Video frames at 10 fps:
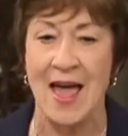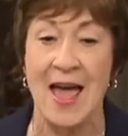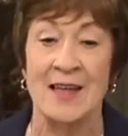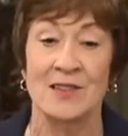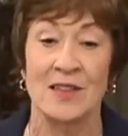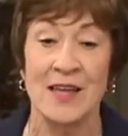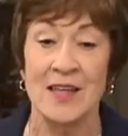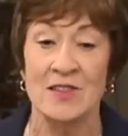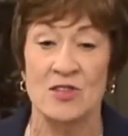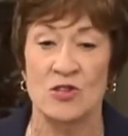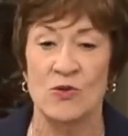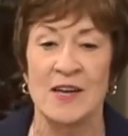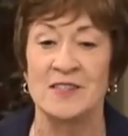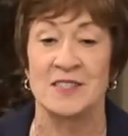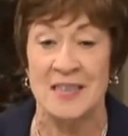and leads to
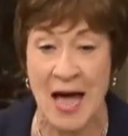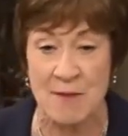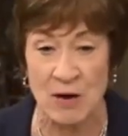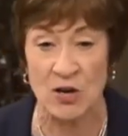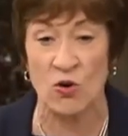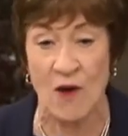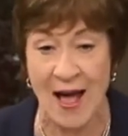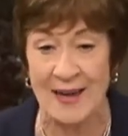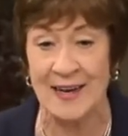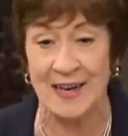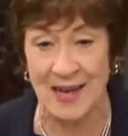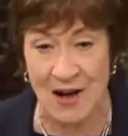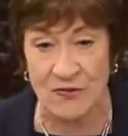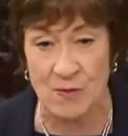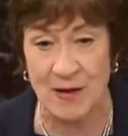a democratic
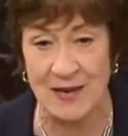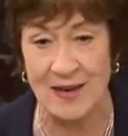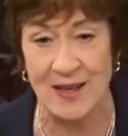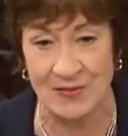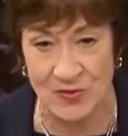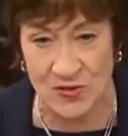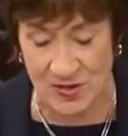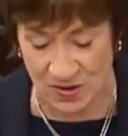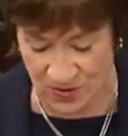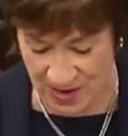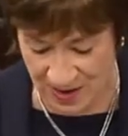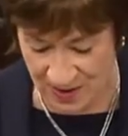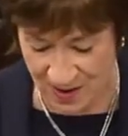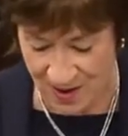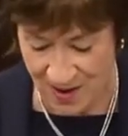government in Syria.
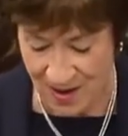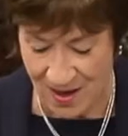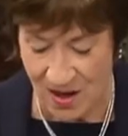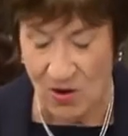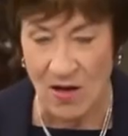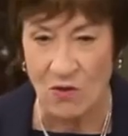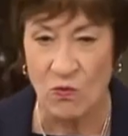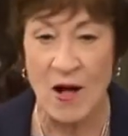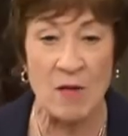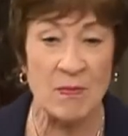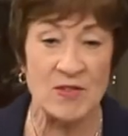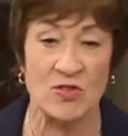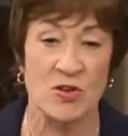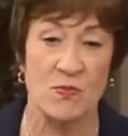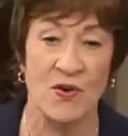Well,
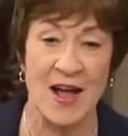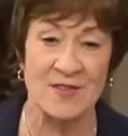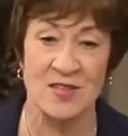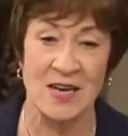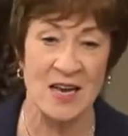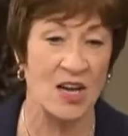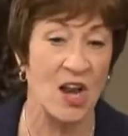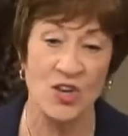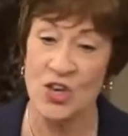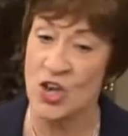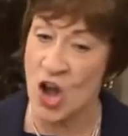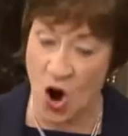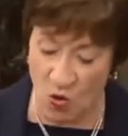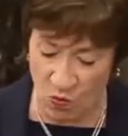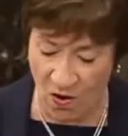Mr. President,
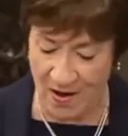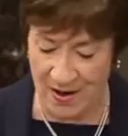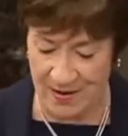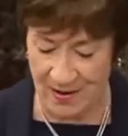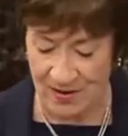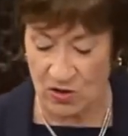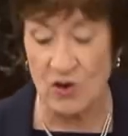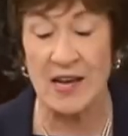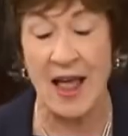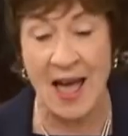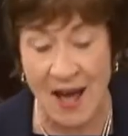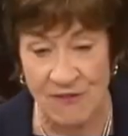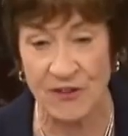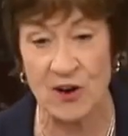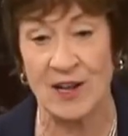no one could
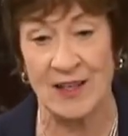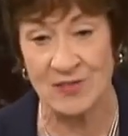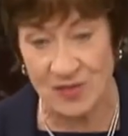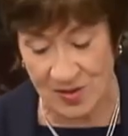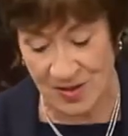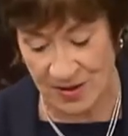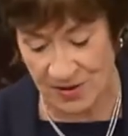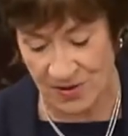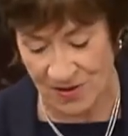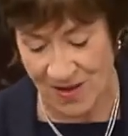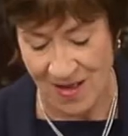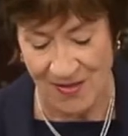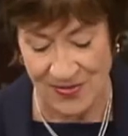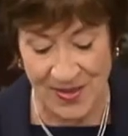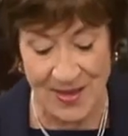ever consider
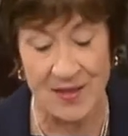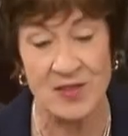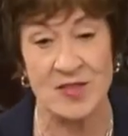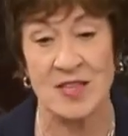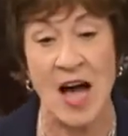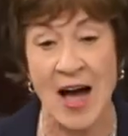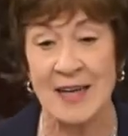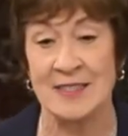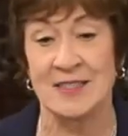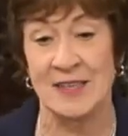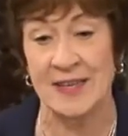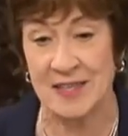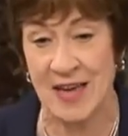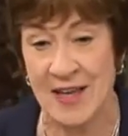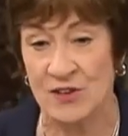the Assad
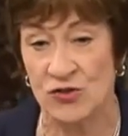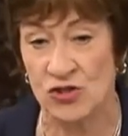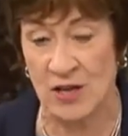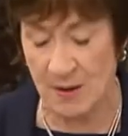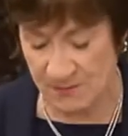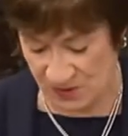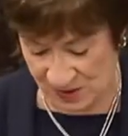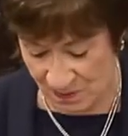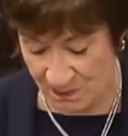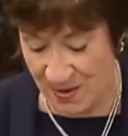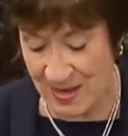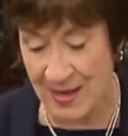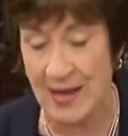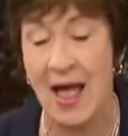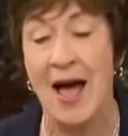dictatorship to
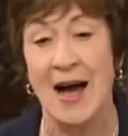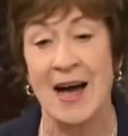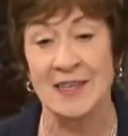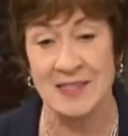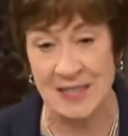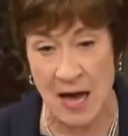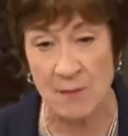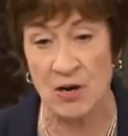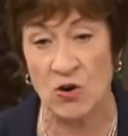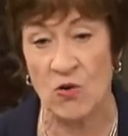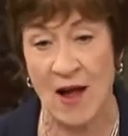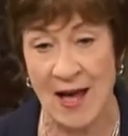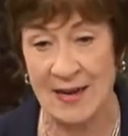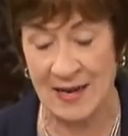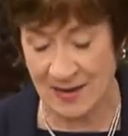be a
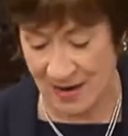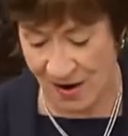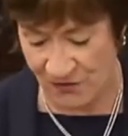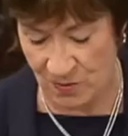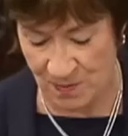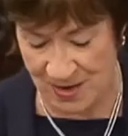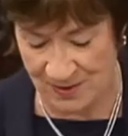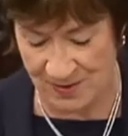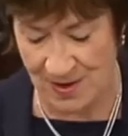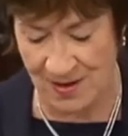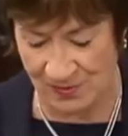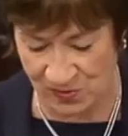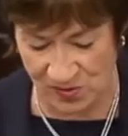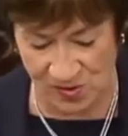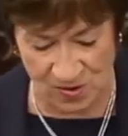democratic government
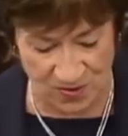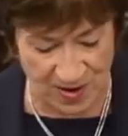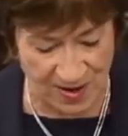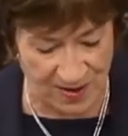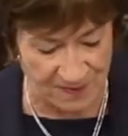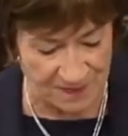in Syria.